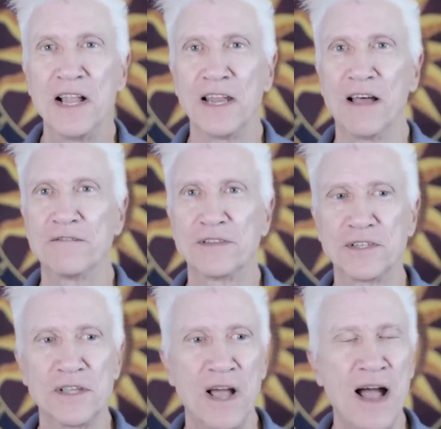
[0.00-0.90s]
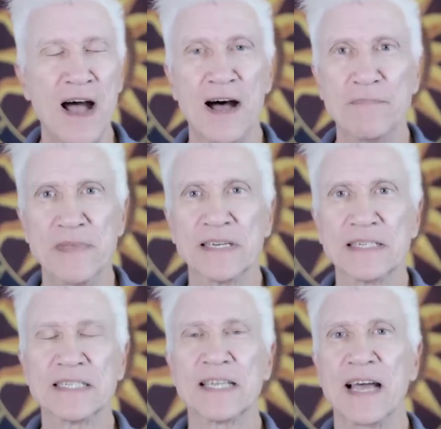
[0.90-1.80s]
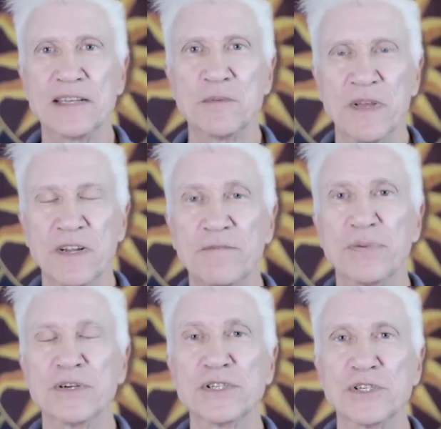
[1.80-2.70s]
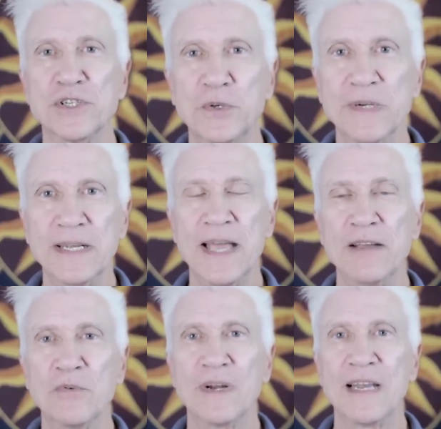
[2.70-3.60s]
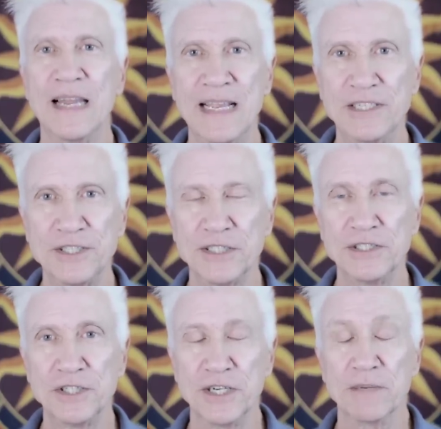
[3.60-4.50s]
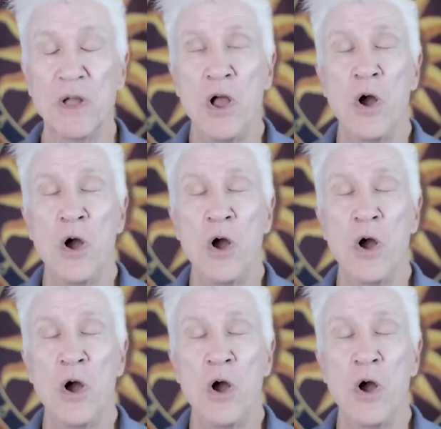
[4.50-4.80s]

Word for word: loves the excitement of pursuing a relationship